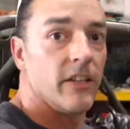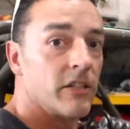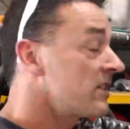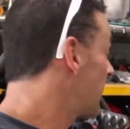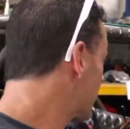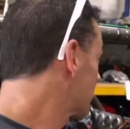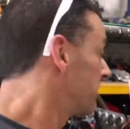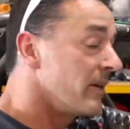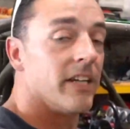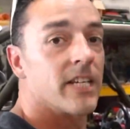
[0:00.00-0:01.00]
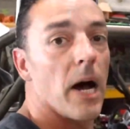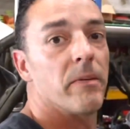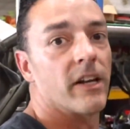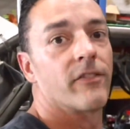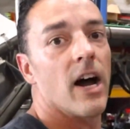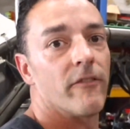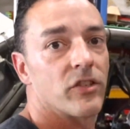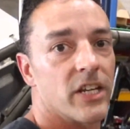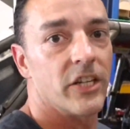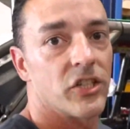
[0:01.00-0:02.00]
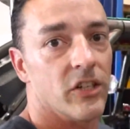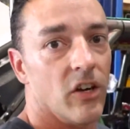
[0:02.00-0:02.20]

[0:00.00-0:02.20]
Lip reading: This has actually been a topic of conversation